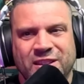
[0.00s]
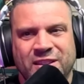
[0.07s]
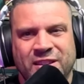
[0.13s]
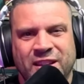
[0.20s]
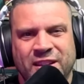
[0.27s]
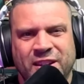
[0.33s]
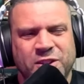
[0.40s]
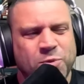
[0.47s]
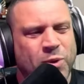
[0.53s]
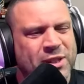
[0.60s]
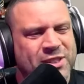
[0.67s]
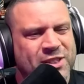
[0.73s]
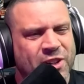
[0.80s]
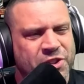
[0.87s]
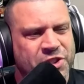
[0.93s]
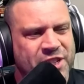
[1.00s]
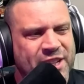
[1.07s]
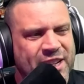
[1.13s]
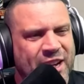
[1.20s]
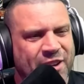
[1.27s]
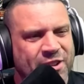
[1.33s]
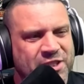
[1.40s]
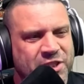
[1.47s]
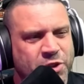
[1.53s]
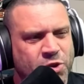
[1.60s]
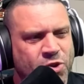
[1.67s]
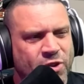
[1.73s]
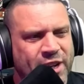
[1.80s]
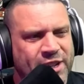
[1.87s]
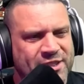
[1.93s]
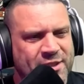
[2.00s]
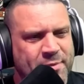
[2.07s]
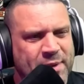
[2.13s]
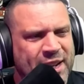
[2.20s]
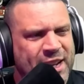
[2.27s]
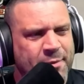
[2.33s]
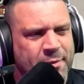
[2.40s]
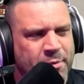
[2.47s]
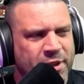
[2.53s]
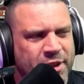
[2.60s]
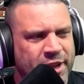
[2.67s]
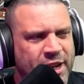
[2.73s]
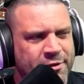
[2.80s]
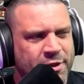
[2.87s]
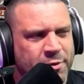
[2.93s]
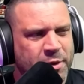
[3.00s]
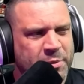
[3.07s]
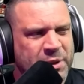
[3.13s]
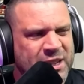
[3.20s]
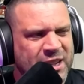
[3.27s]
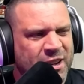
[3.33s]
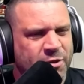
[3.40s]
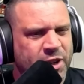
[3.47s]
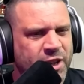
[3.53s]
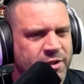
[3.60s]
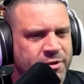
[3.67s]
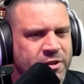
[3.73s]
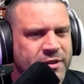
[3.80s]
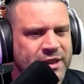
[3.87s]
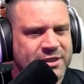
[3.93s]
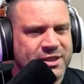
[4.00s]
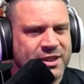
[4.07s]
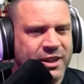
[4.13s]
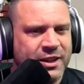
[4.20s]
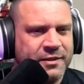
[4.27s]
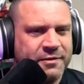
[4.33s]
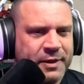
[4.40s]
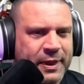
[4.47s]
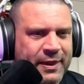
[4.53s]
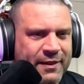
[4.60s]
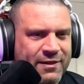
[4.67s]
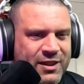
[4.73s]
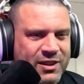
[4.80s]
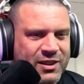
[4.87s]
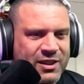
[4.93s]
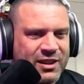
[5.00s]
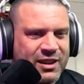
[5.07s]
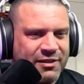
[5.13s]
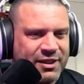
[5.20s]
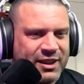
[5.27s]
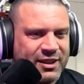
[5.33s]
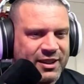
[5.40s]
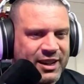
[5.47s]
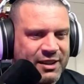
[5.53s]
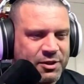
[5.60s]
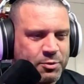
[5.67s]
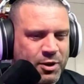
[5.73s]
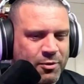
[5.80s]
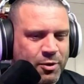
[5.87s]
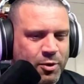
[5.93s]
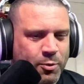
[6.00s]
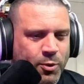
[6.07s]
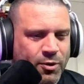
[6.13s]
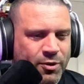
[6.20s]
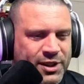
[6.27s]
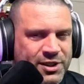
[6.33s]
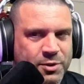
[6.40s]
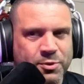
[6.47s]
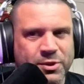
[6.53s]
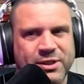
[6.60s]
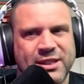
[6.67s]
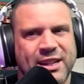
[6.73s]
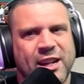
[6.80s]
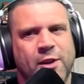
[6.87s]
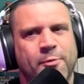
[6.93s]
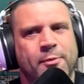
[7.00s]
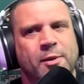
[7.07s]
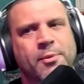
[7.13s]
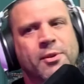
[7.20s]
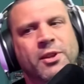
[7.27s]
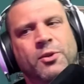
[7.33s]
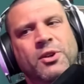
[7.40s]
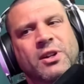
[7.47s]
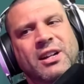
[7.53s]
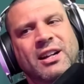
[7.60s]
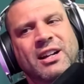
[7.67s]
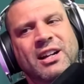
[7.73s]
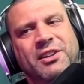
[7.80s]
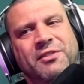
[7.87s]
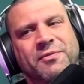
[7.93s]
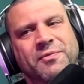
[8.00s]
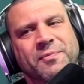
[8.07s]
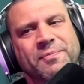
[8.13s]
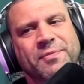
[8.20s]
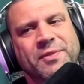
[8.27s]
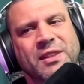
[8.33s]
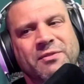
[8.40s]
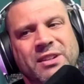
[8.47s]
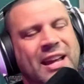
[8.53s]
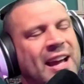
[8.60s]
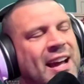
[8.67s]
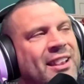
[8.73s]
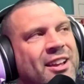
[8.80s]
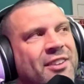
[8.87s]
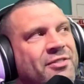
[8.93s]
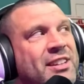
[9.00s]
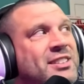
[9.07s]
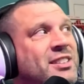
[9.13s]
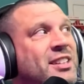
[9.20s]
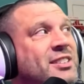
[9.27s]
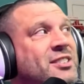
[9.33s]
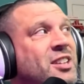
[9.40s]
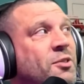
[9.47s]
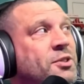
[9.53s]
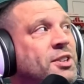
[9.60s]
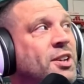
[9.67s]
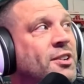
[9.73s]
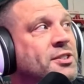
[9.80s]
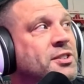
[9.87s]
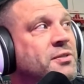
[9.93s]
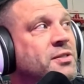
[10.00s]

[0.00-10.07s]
There's one song she did I wasn't too crazy about. I can't remember the name of it, but you know, whatever. It's I forget the name. It's one of her more recent ones. I can't remember though. But yeah, I love this. This song was awesome.